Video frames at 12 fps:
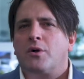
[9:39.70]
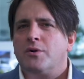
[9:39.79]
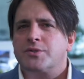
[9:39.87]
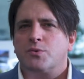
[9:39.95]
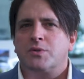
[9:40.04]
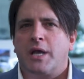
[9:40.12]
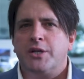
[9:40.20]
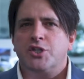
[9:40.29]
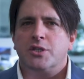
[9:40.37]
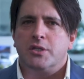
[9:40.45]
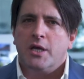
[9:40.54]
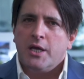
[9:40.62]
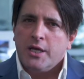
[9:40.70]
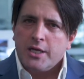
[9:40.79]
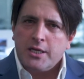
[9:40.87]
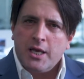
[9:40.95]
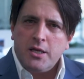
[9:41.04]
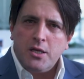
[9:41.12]

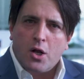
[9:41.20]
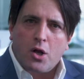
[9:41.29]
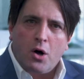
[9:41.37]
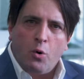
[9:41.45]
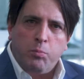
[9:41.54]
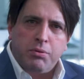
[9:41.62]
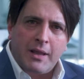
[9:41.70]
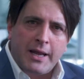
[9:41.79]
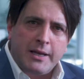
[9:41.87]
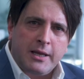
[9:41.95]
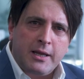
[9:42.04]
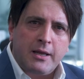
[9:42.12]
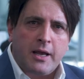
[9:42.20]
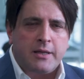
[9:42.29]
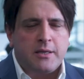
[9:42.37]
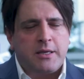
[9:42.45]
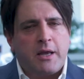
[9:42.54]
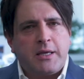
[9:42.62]
consultation. Get your goal planning
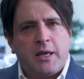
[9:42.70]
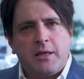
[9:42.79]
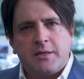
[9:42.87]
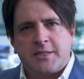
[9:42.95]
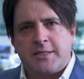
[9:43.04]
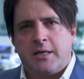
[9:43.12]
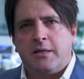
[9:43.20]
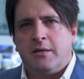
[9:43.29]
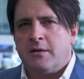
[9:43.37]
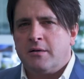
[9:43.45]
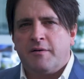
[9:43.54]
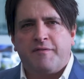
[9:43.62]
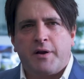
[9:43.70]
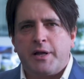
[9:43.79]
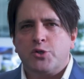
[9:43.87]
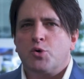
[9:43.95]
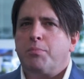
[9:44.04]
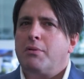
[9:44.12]
and you get your
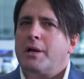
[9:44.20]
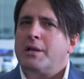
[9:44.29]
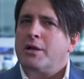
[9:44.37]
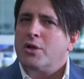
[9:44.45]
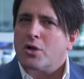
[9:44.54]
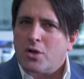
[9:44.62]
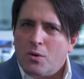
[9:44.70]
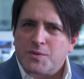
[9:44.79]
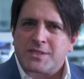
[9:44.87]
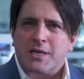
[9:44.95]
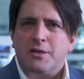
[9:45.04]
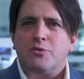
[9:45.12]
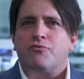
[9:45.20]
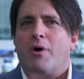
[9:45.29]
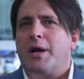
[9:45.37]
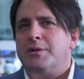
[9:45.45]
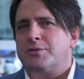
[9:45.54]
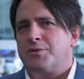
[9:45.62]
financial planning and your goal setting
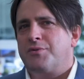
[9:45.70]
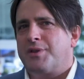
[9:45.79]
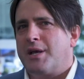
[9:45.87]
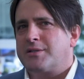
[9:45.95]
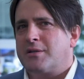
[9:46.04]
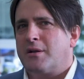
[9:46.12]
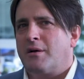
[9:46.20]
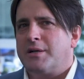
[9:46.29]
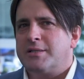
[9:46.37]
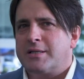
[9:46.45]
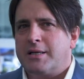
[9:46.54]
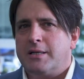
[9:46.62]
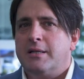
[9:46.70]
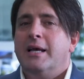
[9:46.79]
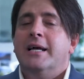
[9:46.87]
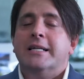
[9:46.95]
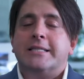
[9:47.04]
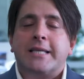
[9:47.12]
right in 2019.
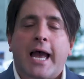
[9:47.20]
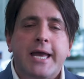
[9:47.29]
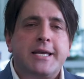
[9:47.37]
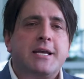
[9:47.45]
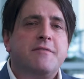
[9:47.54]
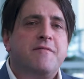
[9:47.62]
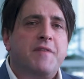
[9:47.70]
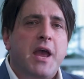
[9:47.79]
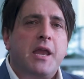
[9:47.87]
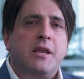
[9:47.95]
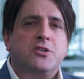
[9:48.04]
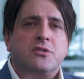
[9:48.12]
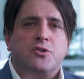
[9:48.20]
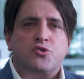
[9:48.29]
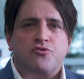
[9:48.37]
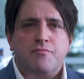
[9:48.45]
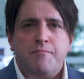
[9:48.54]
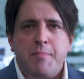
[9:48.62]
Take advantage of the
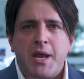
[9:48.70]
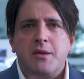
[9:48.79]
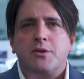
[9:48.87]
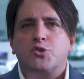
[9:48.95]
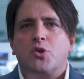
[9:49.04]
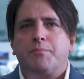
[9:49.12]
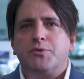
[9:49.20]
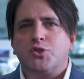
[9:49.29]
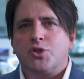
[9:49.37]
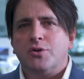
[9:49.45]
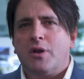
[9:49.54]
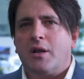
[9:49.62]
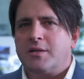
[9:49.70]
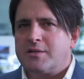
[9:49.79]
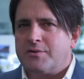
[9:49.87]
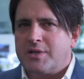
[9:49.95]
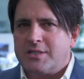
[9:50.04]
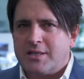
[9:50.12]
tremendous opportunities
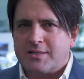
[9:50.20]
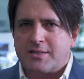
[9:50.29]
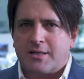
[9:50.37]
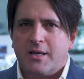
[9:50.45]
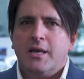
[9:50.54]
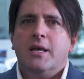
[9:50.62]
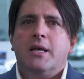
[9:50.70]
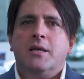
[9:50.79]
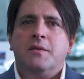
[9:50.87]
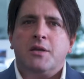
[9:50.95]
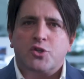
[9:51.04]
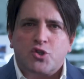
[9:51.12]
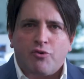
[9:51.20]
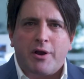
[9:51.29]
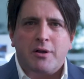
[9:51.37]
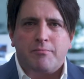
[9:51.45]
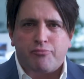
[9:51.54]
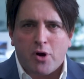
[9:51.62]
that exist in the
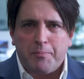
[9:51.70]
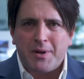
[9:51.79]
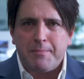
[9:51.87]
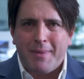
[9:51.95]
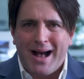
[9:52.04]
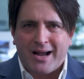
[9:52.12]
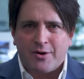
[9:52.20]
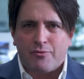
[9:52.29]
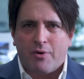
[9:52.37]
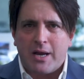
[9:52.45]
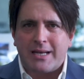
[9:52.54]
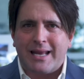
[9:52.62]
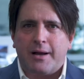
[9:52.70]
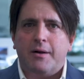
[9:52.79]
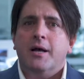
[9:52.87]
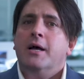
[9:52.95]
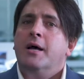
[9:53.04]
Australian property market right now.